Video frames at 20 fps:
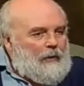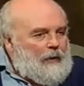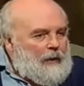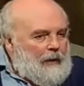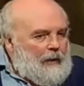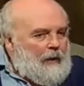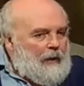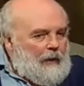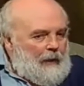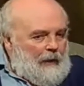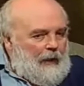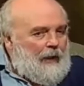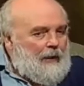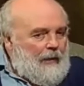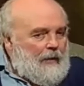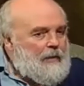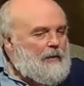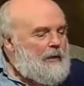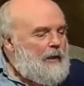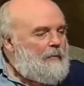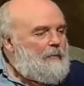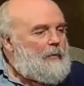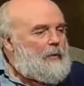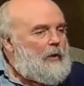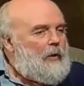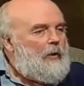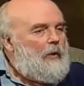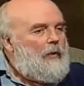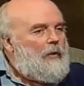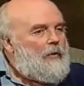in another
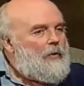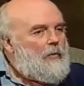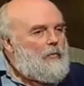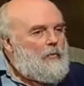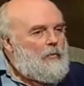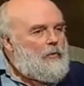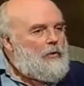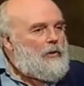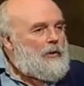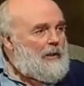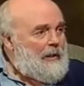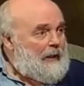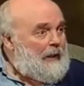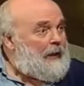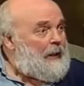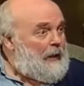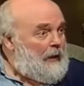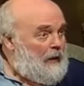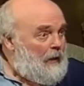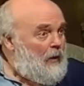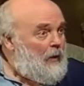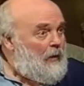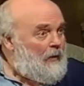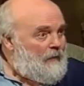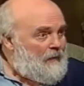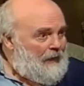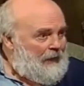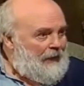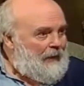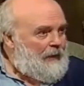subtask, which is letting go
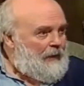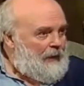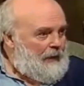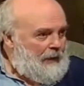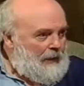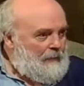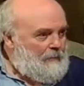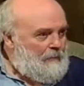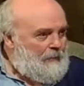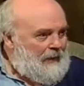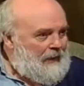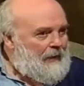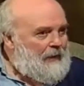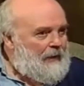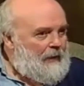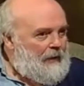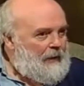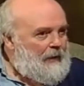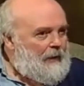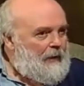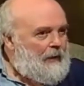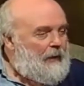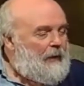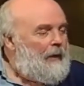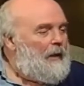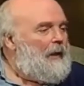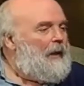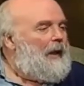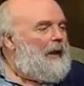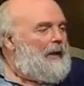of the unmet need.
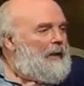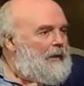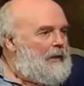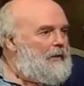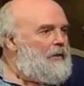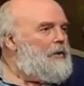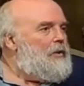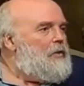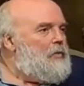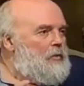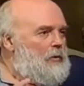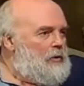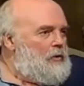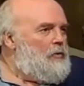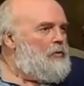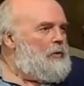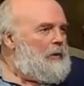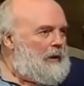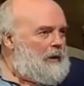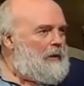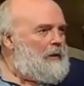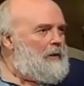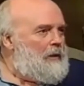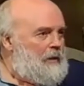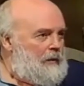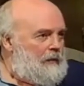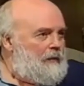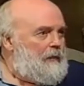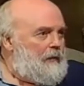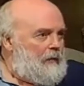And this is what's really
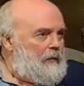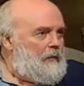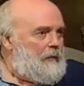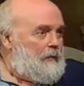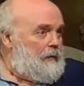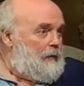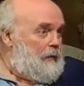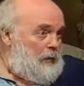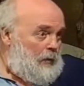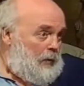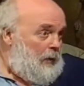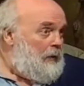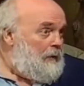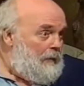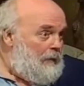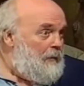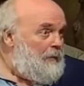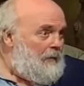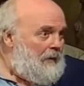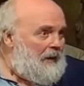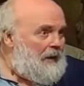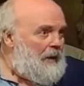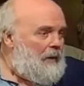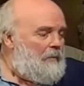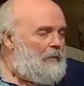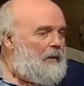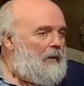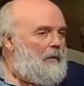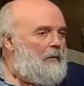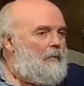difficult for her and for many
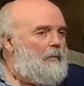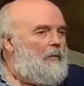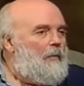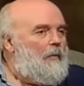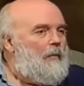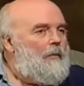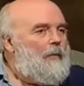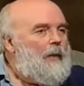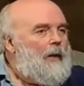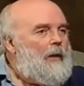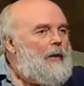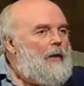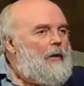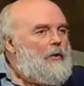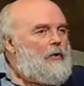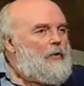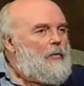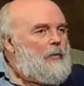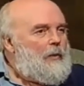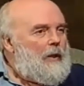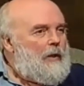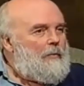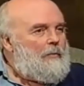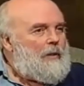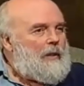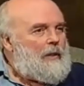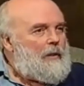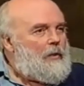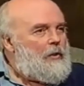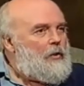people. So we're now
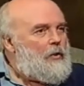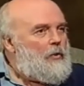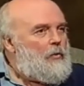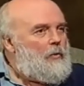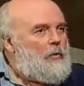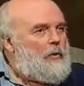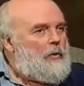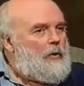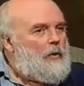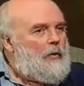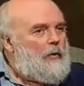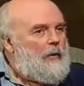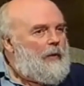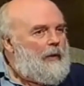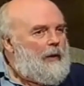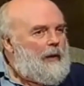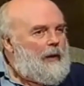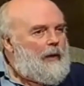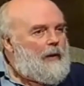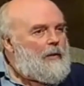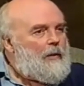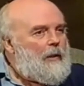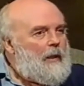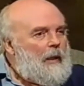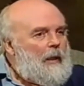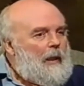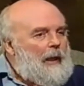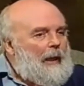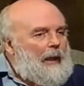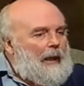beginning to work on that.
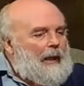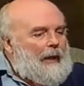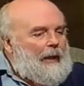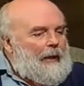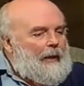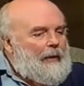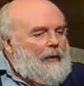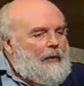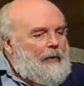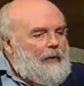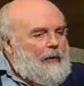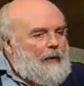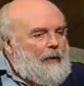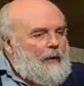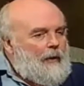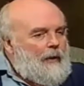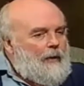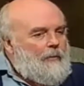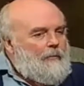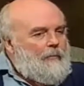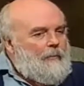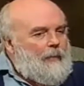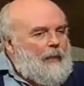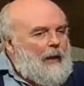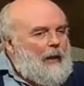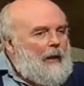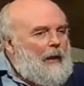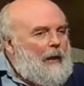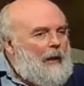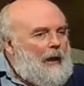And
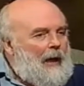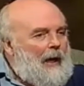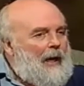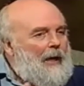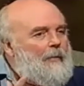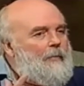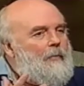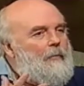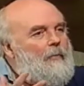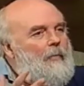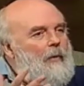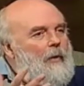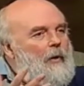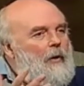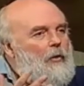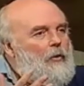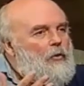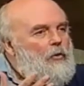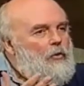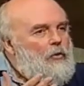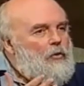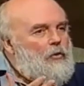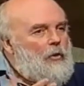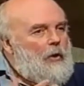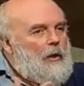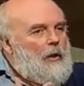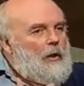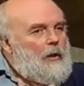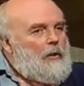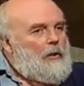I'm
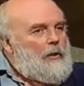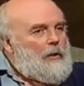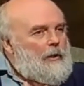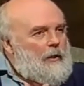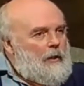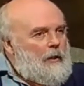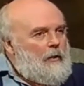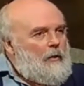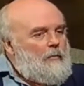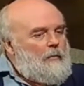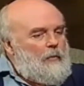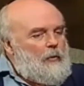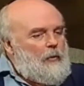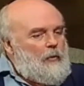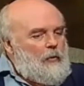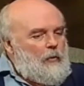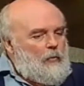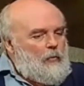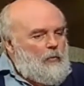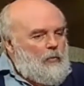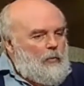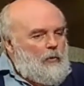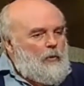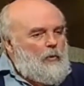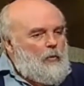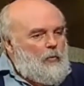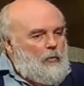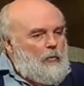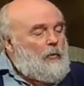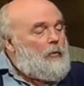trying to help her
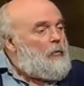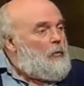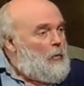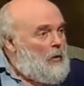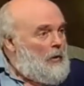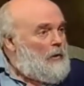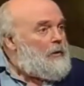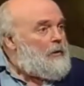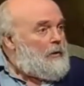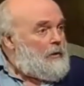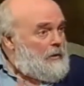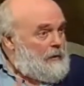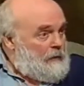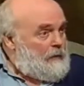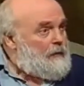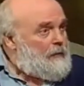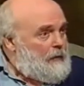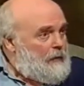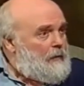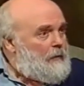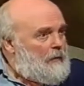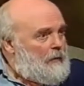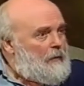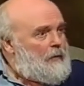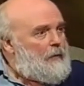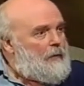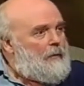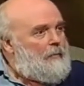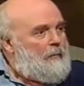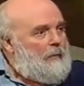work with what's
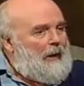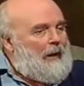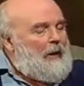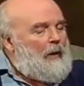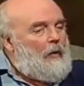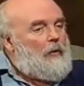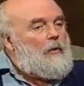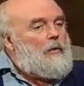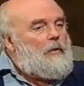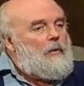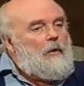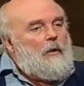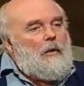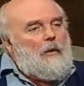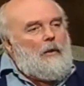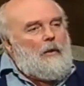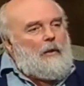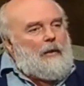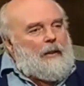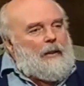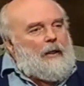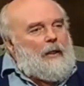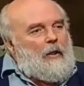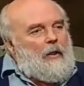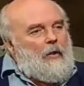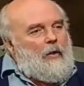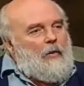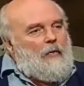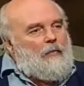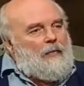difficult about letting
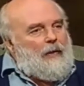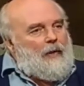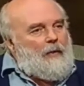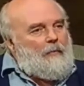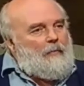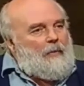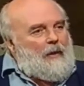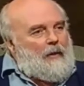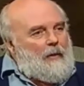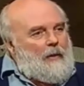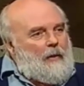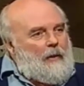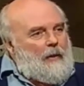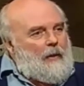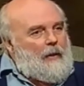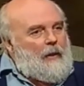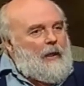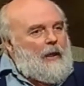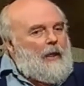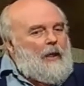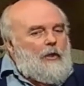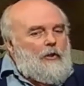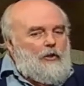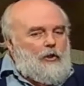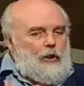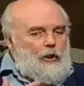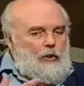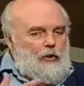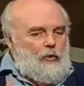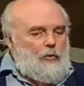go of the unmet need.
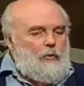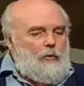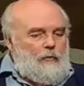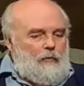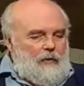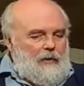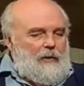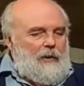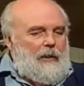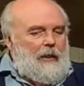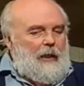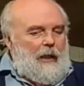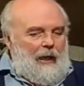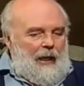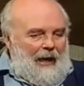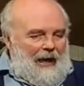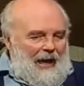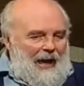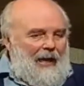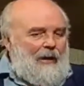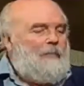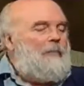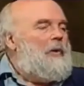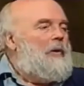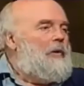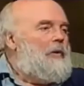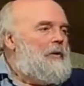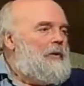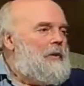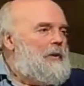She sort of said, I am
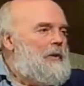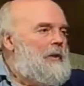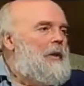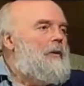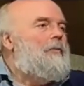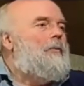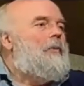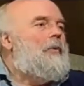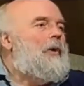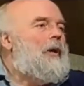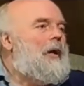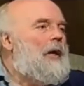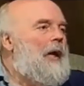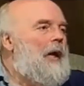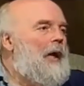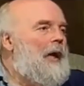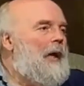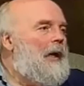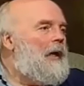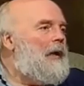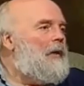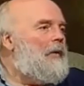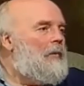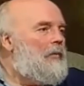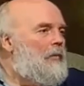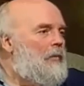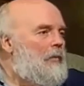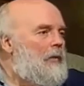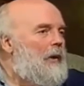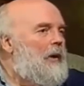going to separate,
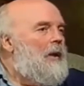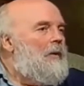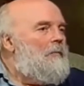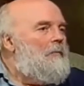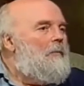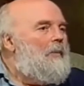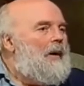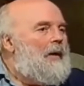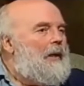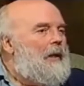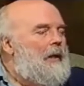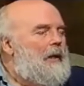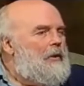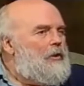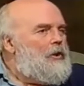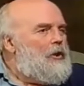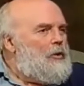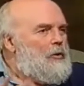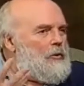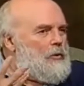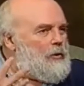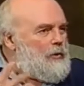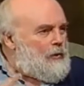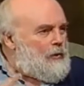but she also